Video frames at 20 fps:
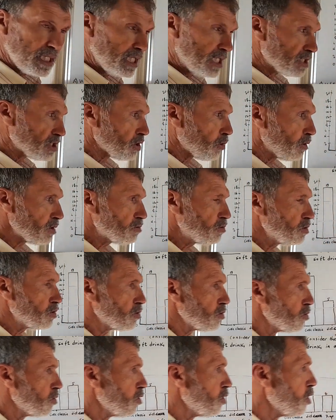So what we
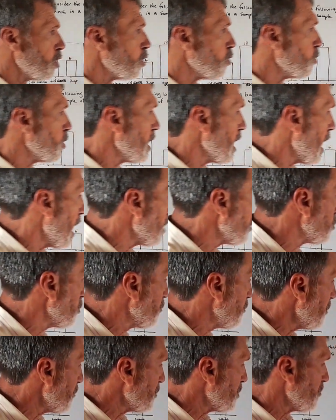do, we add to
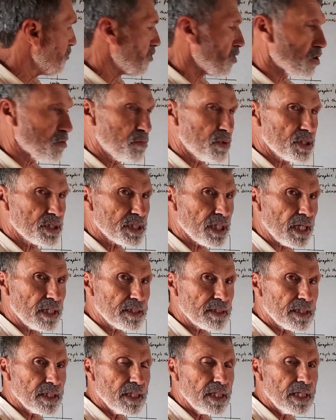54%